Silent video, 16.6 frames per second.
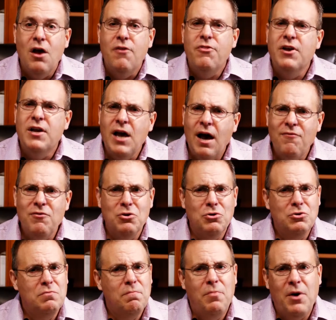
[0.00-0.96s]
the
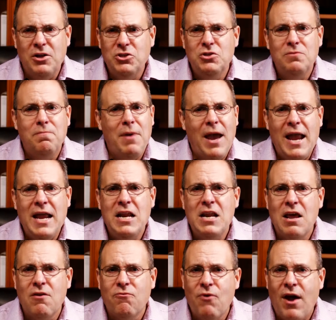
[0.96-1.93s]
governor's budget
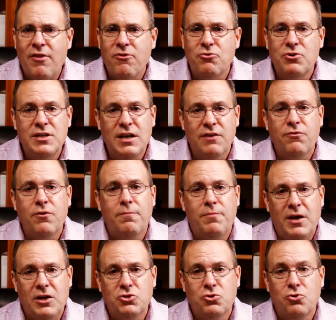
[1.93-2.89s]
painted a rather different
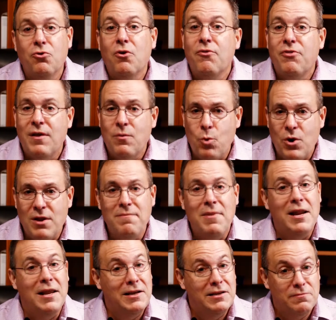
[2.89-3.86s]
picture than we'd
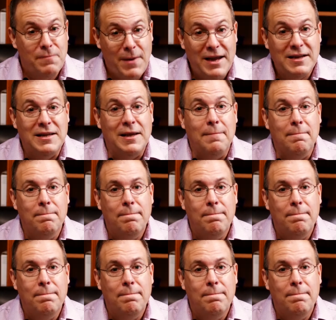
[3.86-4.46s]
been expecting.